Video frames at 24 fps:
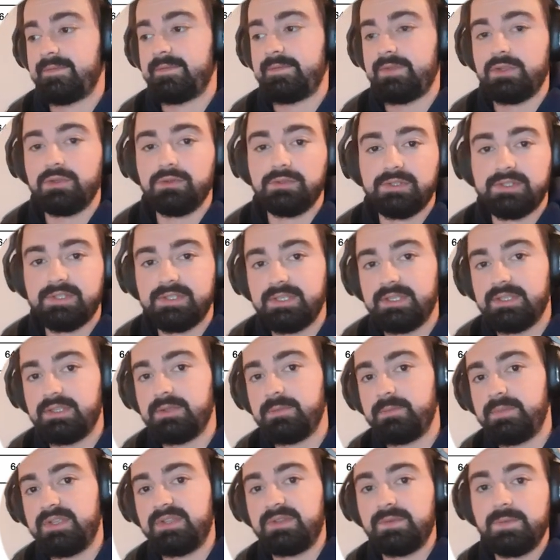You'll see the
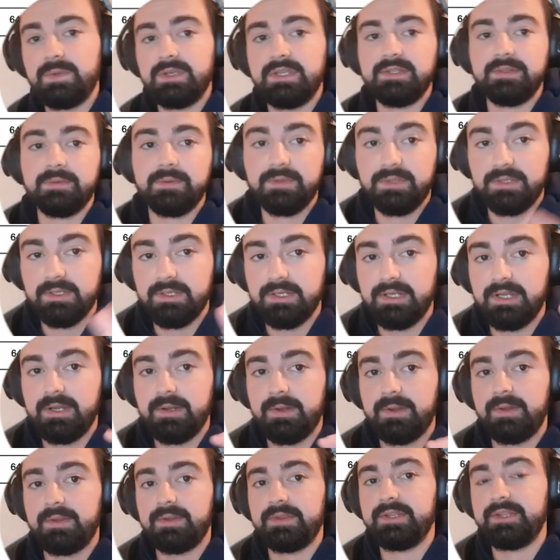between
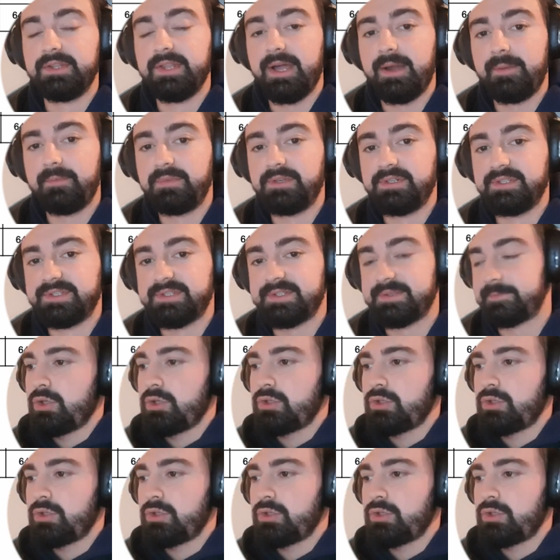the numbers.